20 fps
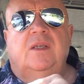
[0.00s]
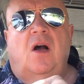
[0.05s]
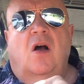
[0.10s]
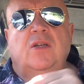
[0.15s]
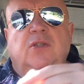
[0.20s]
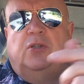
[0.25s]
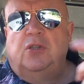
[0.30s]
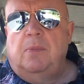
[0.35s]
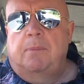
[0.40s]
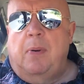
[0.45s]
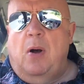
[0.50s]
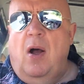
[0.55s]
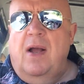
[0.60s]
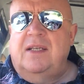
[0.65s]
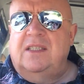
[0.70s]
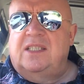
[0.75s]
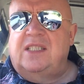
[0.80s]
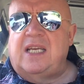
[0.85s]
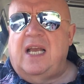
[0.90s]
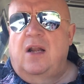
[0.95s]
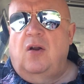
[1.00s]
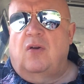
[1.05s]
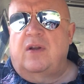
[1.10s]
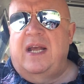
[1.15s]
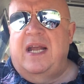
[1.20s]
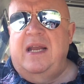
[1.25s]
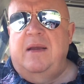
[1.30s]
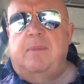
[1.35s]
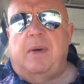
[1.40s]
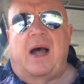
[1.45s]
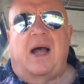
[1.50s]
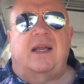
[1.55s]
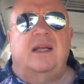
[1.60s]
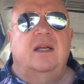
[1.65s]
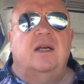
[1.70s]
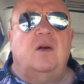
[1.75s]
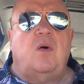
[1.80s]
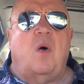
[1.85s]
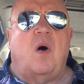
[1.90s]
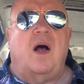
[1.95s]
I used to buy and sell on eBay
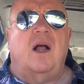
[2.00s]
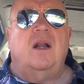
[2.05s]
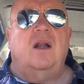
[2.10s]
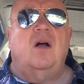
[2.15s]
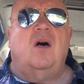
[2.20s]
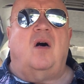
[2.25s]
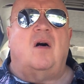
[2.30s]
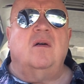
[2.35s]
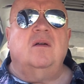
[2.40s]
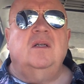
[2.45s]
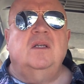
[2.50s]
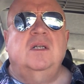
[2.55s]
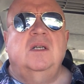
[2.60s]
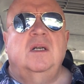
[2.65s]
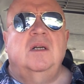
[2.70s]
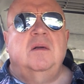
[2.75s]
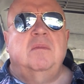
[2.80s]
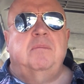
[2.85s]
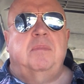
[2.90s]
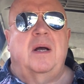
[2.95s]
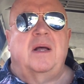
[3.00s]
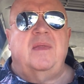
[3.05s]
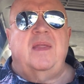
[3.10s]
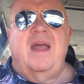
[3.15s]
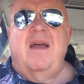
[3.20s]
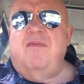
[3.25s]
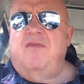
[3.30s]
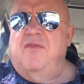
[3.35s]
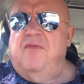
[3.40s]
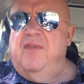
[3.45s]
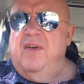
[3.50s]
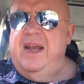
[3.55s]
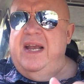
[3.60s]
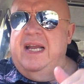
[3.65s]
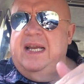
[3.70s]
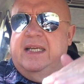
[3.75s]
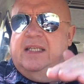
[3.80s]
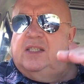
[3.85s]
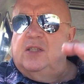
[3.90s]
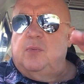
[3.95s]
quite a lot, but their
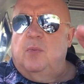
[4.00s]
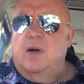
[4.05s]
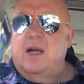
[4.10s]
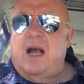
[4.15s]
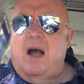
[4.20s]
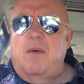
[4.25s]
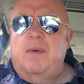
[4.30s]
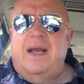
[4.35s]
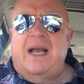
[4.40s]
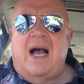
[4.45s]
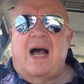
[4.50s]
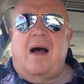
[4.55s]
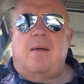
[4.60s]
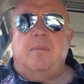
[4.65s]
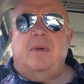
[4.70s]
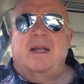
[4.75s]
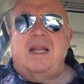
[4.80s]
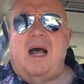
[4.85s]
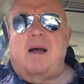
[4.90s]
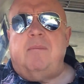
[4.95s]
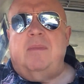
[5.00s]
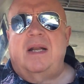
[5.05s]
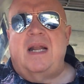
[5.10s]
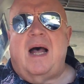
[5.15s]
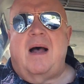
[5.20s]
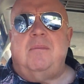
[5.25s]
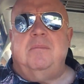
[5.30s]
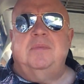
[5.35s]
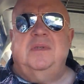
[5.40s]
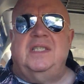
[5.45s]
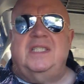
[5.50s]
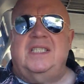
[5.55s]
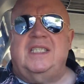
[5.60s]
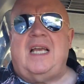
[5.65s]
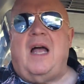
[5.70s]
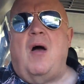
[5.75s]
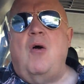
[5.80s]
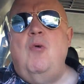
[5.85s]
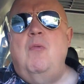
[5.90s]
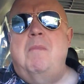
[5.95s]
fees were going up and up and up
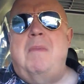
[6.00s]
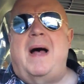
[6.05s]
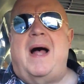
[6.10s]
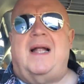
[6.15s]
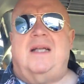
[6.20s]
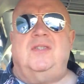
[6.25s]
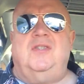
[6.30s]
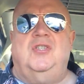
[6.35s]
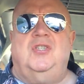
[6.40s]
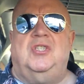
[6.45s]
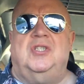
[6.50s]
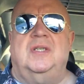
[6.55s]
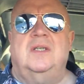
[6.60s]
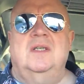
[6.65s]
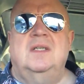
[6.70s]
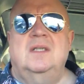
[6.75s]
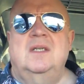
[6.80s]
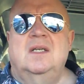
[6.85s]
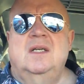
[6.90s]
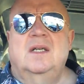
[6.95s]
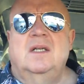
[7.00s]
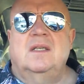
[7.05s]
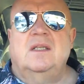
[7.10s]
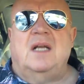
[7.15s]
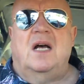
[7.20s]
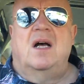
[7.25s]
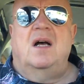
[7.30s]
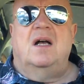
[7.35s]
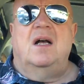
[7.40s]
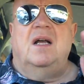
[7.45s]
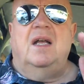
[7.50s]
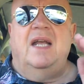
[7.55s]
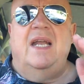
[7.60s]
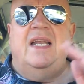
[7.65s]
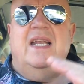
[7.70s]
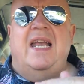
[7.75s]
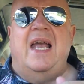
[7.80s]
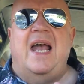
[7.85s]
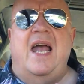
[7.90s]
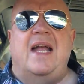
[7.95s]
so much that
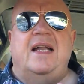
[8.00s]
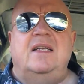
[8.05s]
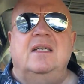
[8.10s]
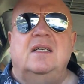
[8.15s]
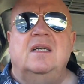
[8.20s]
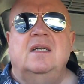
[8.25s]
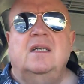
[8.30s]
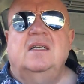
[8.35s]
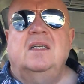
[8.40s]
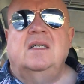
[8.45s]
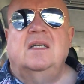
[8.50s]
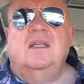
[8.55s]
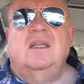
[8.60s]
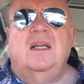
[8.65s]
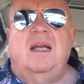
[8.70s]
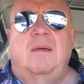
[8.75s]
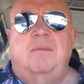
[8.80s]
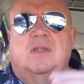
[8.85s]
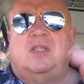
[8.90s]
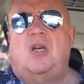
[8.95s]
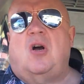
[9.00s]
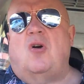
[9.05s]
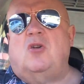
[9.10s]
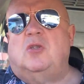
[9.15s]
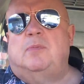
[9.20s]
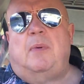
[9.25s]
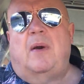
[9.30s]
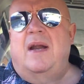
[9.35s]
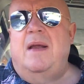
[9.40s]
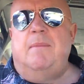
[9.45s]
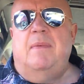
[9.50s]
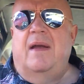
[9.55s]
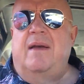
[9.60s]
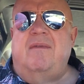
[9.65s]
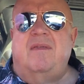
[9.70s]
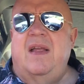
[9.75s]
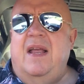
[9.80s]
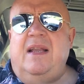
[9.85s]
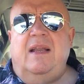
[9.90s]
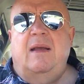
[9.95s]
in the end it was cost
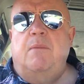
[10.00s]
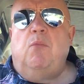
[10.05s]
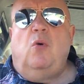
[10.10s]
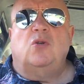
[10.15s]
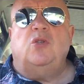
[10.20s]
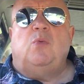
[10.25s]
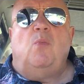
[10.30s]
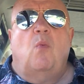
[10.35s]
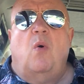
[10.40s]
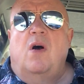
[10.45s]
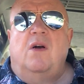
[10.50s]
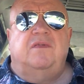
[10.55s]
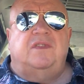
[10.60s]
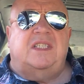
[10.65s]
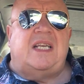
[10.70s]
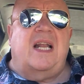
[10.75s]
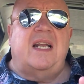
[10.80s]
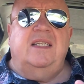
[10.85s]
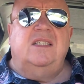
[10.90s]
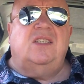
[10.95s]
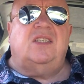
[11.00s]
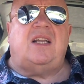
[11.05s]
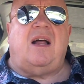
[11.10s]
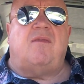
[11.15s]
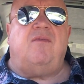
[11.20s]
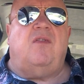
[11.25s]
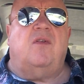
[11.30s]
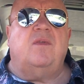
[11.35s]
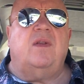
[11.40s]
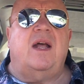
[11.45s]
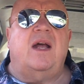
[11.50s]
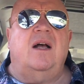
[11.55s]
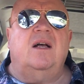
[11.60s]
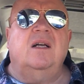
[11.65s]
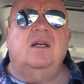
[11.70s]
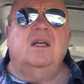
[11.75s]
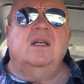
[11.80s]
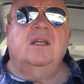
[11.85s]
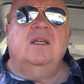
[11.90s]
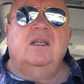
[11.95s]
prohibitive. It wasn't worth selling stuff on there.
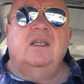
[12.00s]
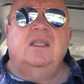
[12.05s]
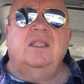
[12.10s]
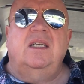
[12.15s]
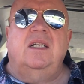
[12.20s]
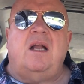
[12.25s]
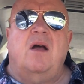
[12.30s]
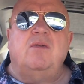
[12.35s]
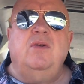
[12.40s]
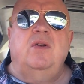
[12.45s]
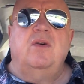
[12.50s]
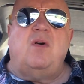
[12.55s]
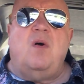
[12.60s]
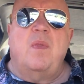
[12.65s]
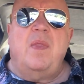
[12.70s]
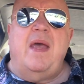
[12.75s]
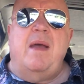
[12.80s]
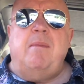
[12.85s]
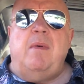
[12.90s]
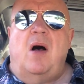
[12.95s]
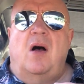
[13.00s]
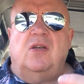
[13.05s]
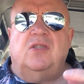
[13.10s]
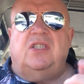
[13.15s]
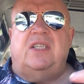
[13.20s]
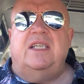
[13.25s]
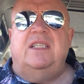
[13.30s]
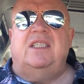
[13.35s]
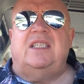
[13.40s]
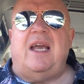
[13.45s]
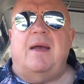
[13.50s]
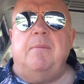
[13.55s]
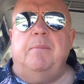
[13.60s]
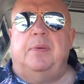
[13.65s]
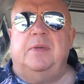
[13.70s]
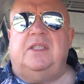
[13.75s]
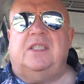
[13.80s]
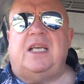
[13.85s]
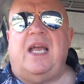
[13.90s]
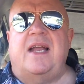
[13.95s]
You know, you've got them asking
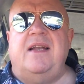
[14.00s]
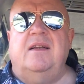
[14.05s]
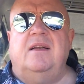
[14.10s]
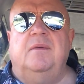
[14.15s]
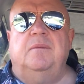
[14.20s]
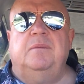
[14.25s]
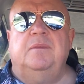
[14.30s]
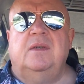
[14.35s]
10%